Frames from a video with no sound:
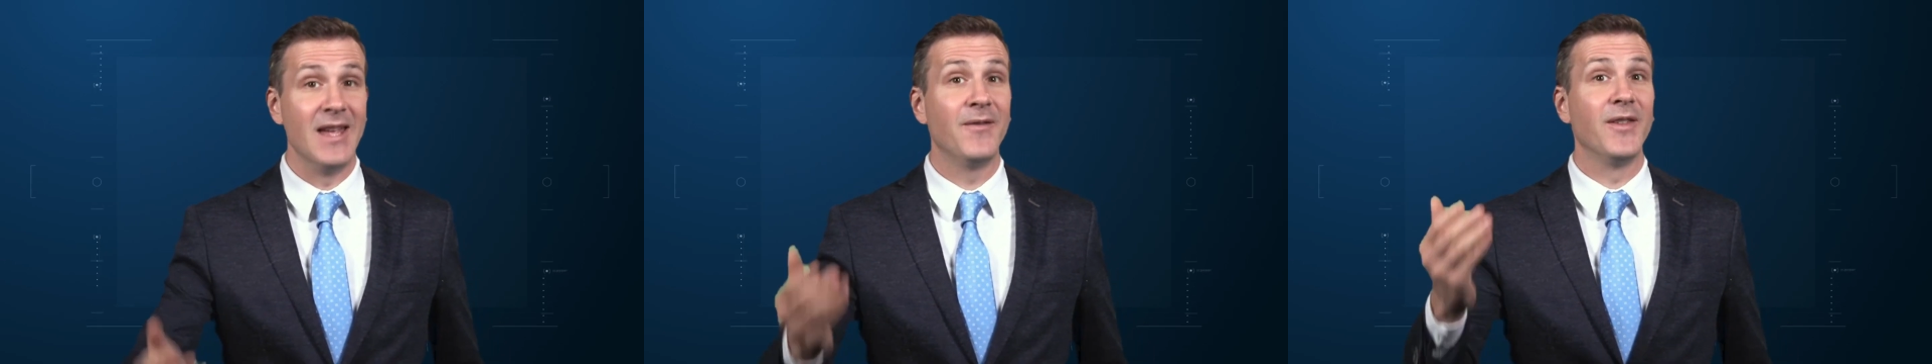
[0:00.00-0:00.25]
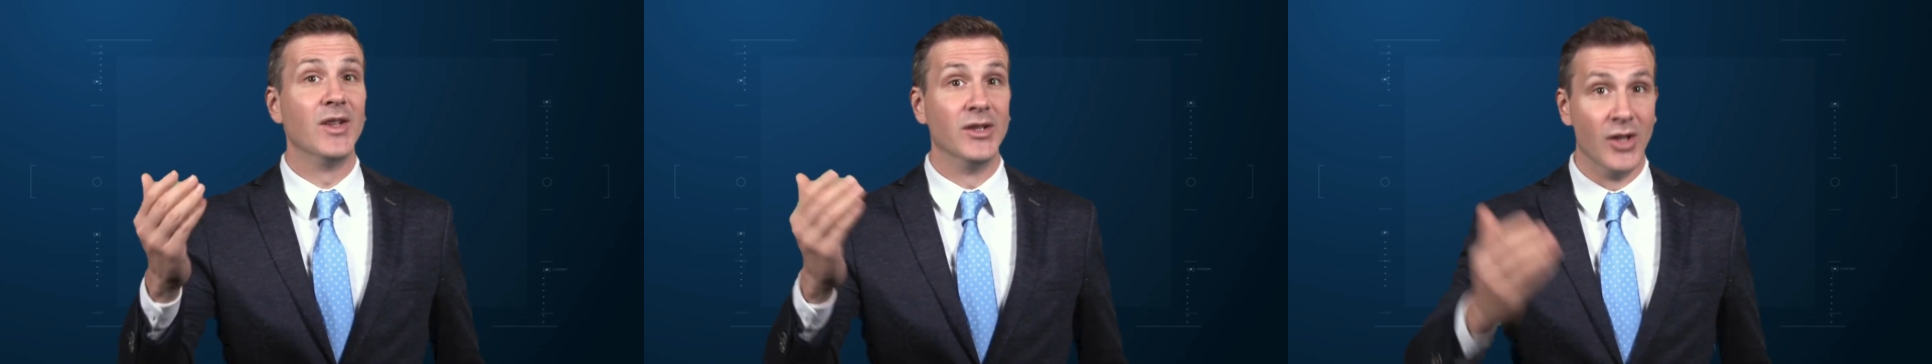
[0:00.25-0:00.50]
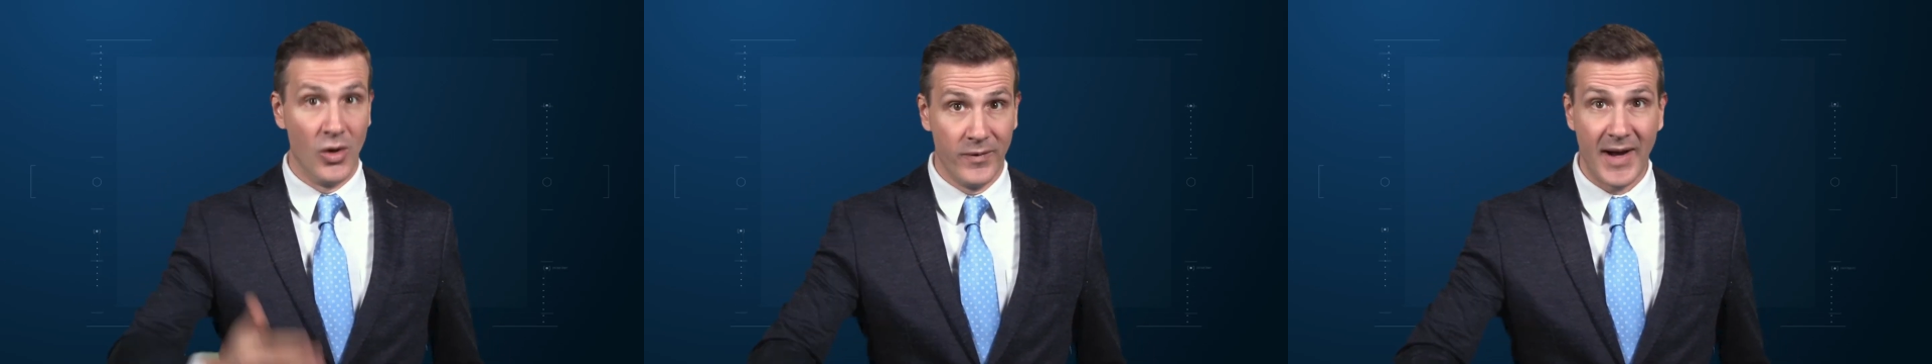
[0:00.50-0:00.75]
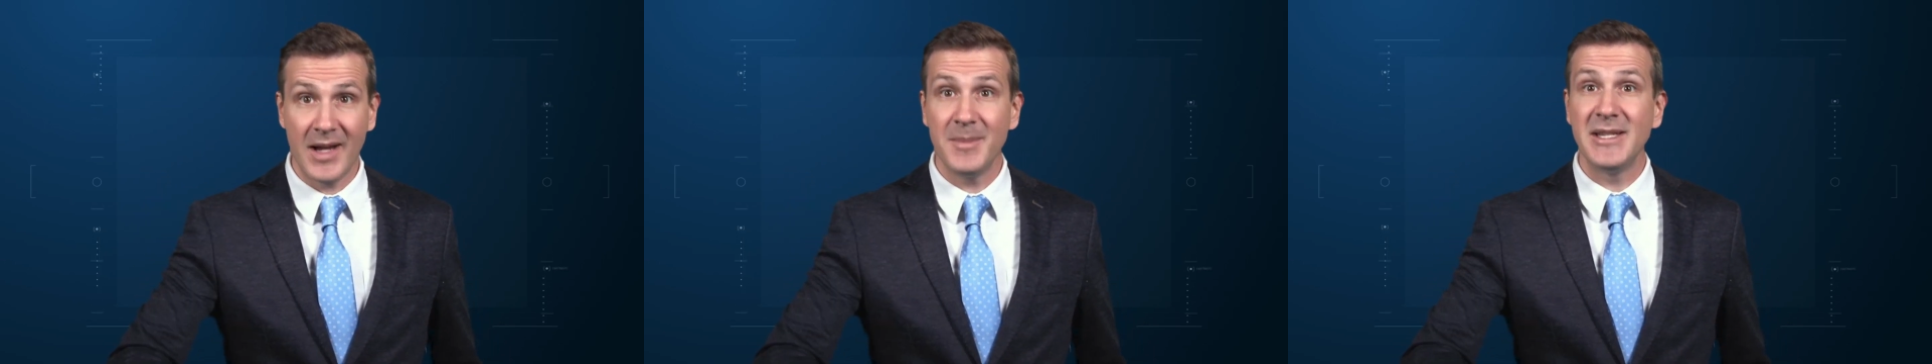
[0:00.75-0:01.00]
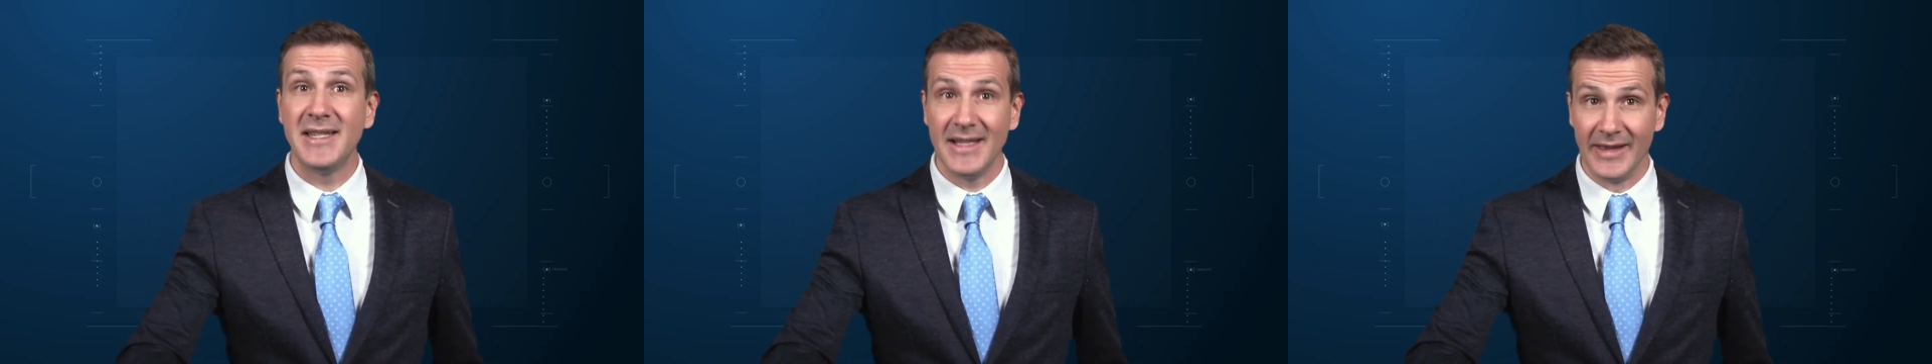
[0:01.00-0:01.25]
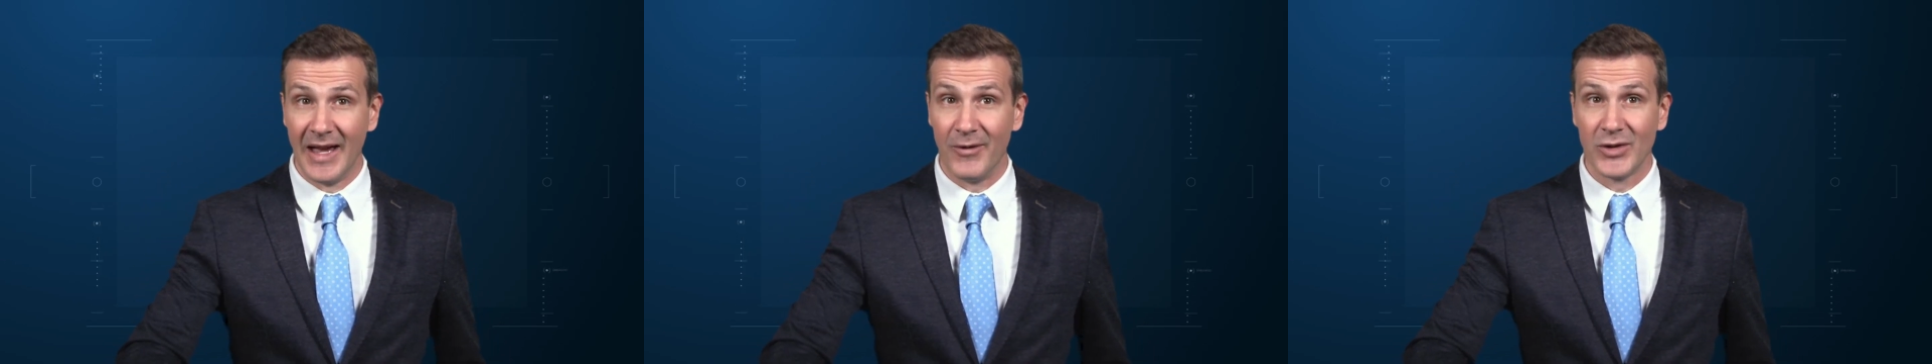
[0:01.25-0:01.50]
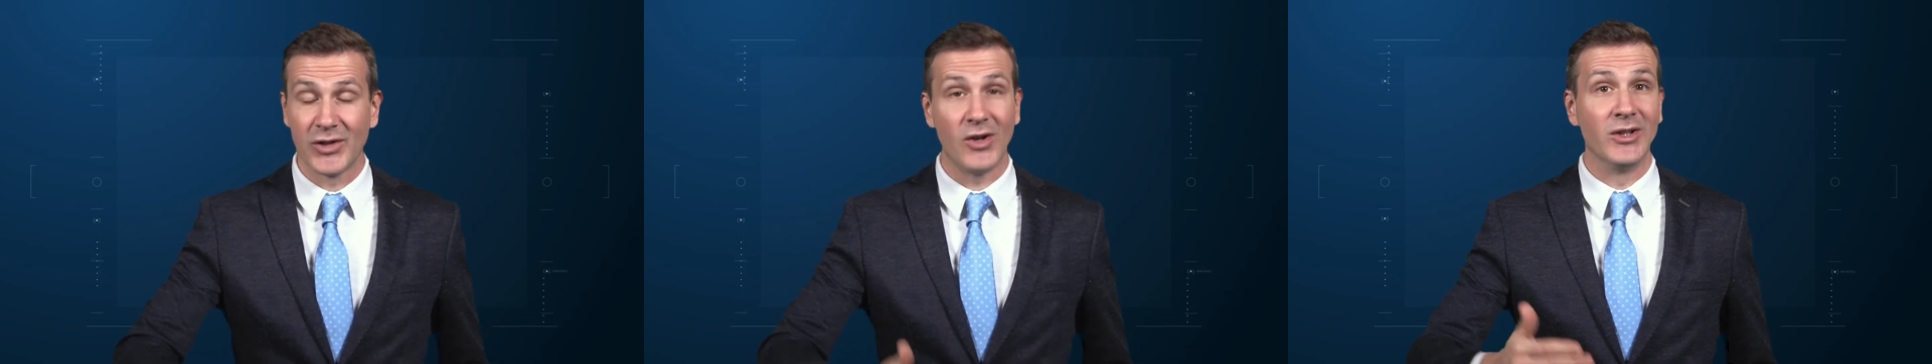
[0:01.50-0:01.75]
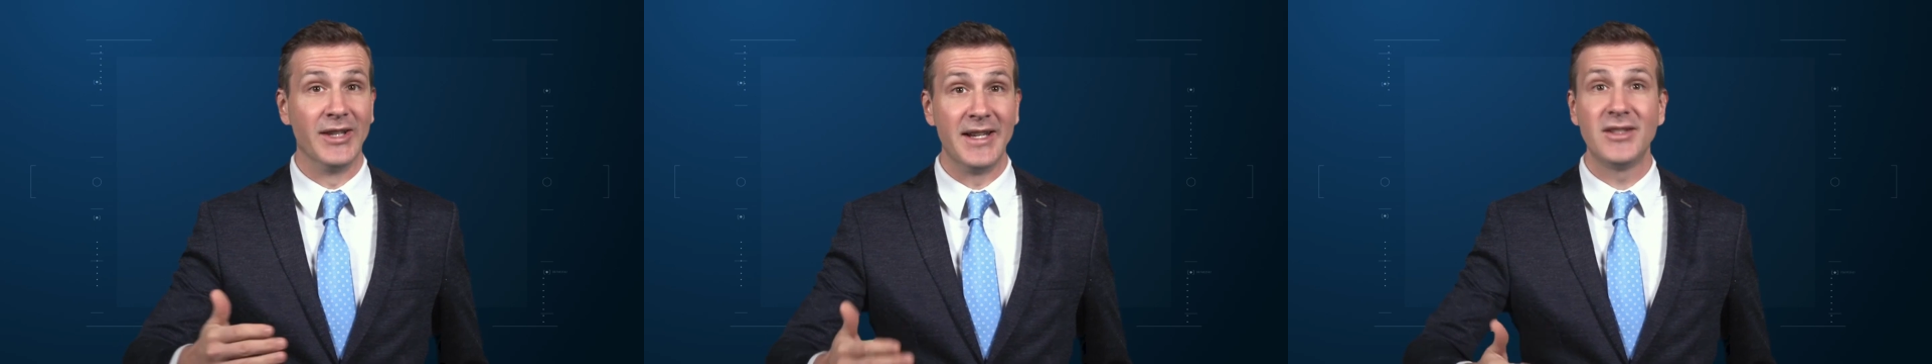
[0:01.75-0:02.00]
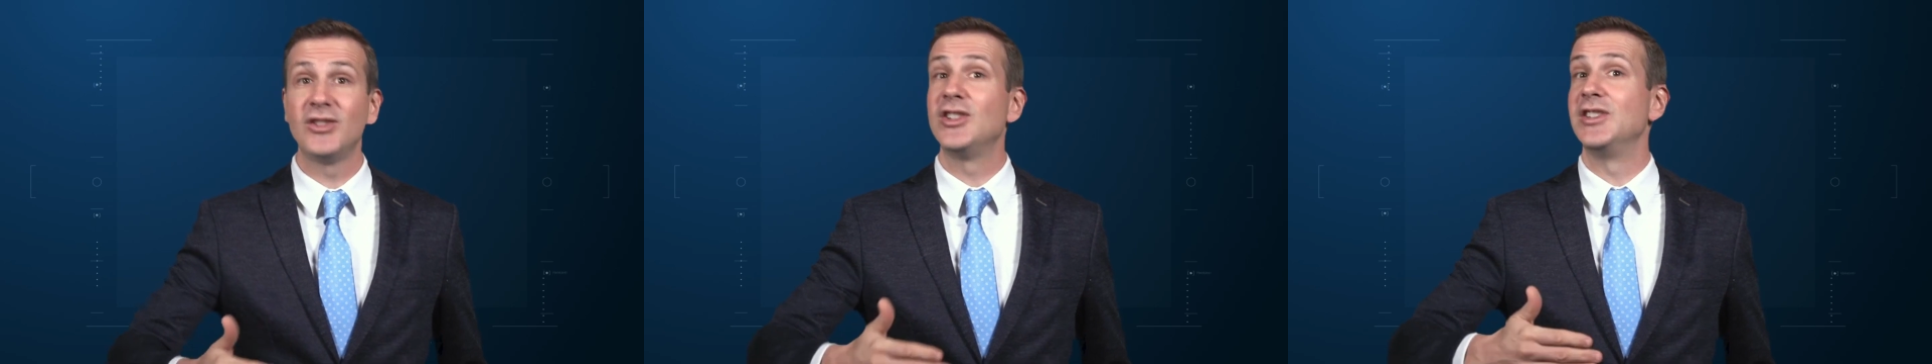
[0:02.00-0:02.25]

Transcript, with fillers: If low vitamin D levels are linked